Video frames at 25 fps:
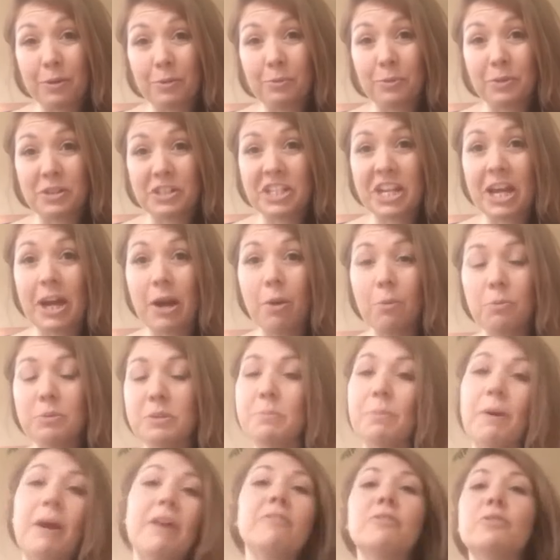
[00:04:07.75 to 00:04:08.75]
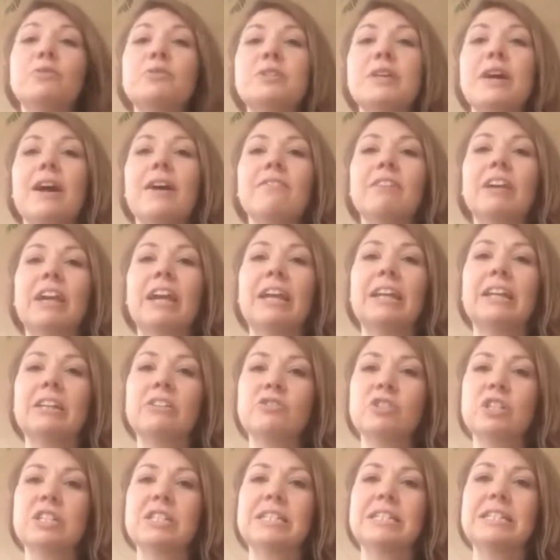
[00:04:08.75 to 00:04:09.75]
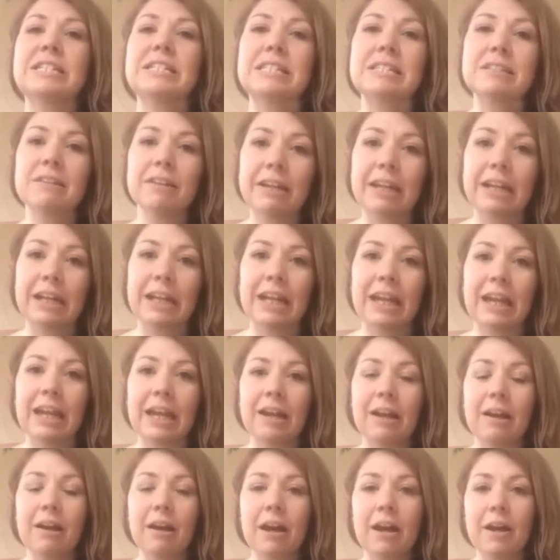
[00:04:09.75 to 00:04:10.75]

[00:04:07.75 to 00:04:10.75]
which helps, but I also have a keen interest in cycling.